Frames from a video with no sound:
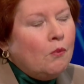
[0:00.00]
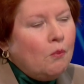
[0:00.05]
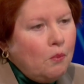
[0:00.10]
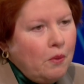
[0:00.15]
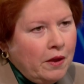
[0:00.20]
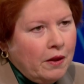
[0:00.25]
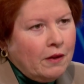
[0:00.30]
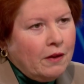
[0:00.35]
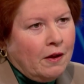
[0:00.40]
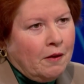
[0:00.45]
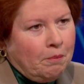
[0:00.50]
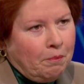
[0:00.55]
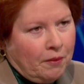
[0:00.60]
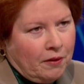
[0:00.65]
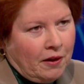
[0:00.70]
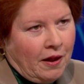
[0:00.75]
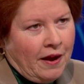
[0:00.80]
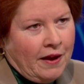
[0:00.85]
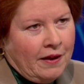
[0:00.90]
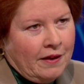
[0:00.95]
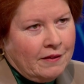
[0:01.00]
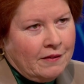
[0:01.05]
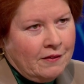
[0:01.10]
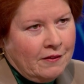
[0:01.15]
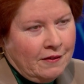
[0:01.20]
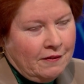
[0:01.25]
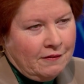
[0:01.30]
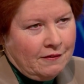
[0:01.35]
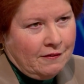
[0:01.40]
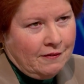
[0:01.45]
will apply it
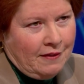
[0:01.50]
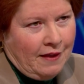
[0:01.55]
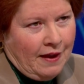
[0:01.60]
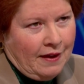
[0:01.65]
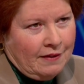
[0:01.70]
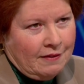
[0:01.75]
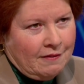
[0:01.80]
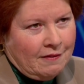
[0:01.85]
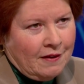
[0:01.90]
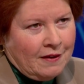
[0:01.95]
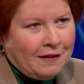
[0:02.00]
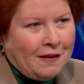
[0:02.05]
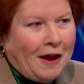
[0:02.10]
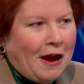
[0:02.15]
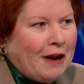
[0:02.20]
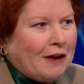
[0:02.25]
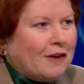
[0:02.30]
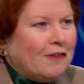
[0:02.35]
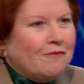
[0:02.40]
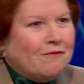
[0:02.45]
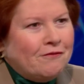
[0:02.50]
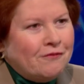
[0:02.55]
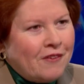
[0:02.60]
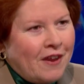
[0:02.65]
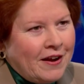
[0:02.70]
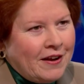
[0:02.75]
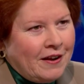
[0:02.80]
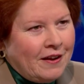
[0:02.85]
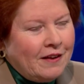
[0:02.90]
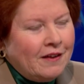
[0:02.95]
to the states and not
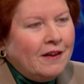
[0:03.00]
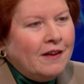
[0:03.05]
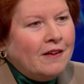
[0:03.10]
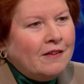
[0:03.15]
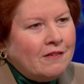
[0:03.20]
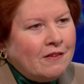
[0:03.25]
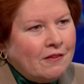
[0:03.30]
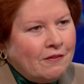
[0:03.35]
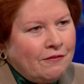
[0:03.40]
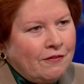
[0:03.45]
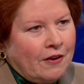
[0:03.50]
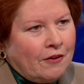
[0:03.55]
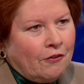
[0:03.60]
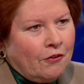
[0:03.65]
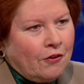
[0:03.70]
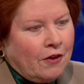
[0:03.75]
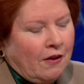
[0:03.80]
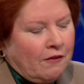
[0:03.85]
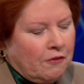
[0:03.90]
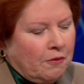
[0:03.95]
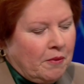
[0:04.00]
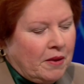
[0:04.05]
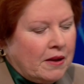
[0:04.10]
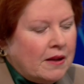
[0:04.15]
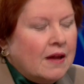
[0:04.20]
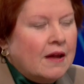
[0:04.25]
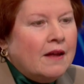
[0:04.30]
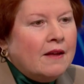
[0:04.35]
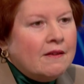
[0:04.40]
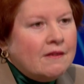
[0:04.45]
confine it to the federal government.
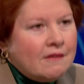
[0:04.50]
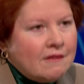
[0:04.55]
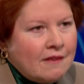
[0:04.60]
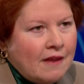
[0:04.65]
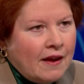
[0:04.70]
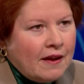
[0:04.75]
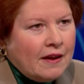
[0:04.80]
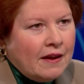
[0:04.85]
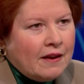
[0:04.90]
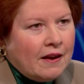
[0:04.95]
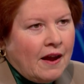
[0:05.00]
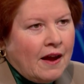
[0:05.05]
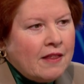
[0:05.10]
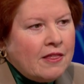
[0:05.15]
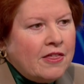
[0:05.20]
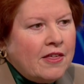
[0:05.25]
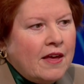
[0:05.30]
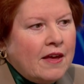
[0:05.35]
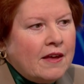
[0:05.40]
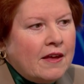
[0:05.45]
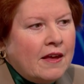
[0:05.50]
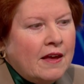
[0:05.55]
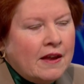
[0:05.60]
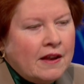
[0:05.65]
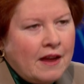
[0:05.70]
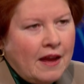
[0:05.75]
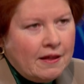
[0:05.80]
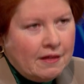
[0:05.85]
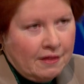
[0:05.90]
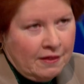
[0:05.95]
Second, I think
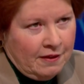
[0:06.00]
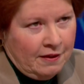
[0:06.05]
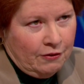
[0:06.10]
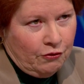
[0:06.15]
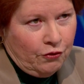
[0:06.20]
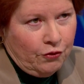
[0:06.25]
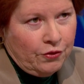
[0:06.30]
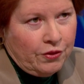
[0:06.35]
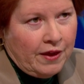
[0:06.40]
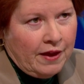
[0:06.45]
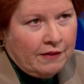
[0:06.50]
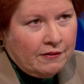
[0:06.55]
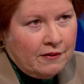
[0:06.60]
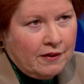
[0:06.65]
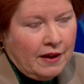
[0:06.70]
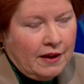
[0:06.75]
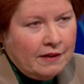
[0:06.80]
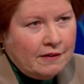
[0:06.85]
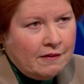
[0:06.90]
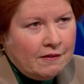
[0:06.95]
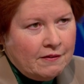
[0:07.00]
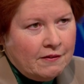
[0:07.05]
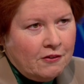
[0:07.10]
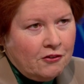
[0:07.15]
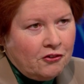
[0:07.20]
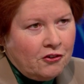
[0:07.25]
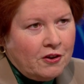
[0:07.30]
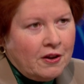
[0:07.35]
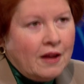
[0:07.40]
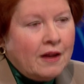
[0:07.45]
in the 2008
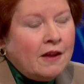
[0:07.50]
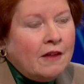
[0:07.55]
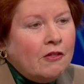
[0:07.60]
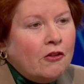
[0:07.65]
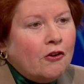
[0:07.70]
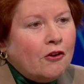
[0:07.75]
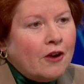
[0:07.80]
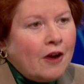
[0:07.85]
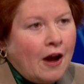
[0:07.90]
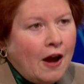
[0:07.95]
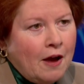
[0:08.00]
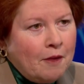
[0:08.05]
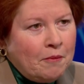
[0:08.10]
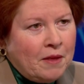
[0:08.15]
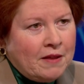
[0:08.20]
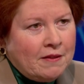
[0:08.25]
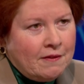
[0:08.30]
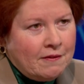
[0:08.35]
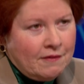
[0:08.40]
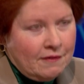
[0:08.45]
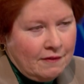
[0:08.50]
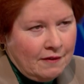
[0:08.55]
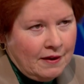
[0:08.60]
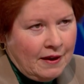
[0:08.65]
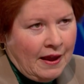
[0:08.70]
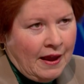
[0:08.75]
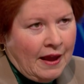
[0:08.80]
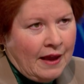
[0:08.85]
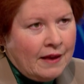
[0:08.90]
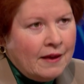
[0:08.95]
decision and in their comments
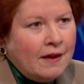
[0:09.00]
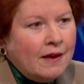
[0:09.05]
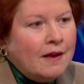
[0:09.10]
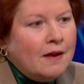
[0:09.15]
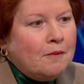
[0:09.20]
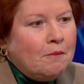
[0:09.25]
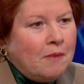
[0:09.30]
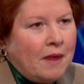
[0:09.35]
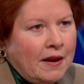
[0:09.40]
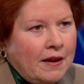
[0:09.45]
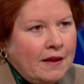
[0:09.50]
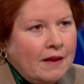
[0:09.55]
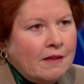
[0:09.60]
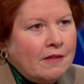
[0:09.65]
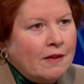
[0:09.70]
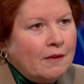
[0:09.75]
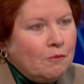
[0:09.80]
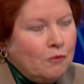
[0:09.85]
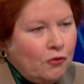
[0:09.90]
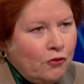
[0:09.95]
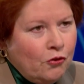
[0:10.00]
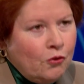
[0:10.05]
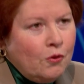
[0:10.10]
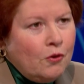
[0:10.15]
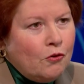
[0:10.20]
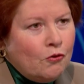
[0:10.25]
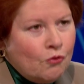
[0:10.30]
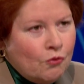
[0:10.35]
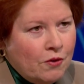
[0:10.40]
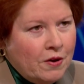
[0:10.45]
today, many of them
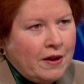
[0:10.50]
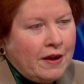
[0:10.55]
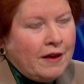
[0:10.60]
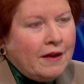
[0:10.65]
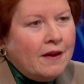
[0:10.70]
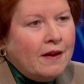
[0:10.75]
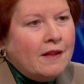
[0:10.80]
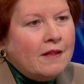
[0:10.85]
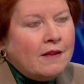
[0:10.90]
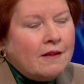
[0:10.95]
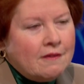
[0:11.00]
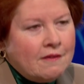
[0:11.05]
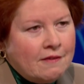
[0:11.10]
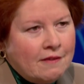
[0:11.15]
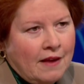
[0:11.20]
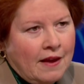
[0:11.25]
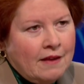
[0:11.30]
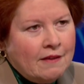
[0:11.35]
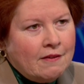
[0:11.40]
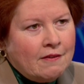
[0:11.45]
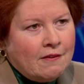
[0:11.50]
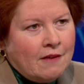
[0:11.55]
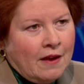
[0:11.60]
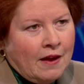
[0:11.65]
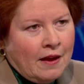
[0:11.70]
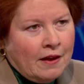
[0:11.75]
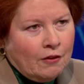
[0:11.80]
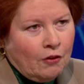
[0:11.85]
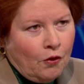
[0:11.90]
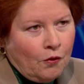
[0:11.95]
do agree that states
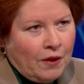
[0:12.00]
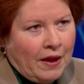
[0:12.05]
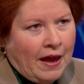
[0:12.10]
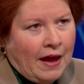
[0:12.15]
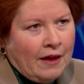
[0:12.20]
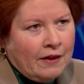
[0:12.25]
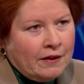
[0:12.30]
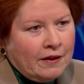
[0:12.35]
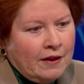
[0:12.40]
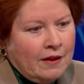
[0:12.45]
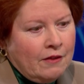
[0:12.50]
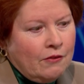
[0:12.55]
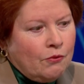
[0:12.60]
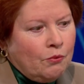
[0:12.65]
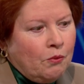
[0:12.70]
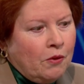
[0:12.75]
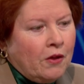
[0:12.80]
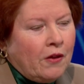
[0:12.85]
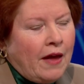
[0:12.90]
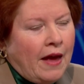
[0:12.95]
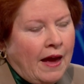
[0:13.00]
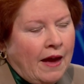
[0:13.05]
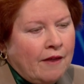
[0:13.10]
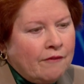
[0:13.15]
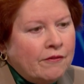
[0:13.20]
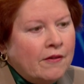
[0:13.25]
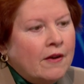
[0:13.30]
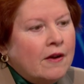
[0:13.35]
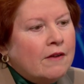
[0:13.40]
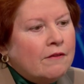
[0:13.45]
and localities will
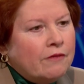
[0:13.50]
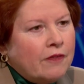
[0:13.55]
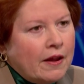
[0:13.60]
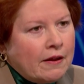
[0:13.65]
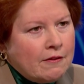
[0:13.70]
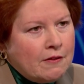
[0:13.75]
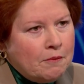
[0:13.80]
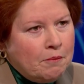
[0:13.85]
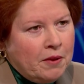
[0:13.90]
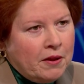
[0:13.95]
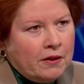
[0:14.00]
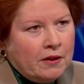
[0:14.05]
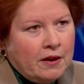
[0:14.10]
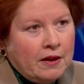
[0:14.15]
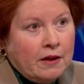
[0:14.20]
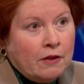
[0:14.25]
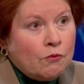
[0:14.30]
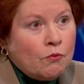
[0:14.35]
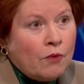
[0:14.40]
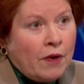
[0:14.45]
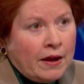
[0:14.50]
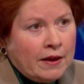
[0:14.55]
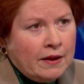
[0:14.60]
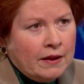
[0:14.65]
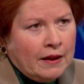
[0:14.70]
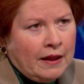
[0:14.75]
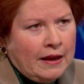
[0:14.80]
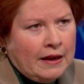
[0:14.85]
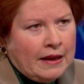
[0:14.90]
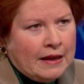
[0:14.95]
have flexibility in
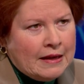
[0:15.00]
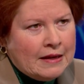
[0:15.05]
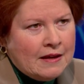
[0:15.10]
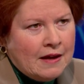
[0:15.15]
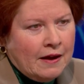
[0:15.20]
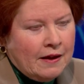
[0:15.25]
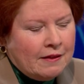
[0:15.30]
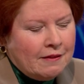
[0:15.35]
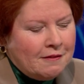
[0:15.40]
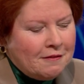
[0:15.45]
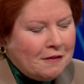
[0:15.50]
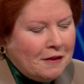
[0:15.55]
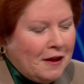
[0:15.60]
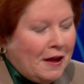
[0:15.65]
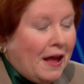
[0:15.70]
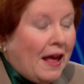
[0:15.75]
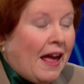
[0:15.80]
regulating guns.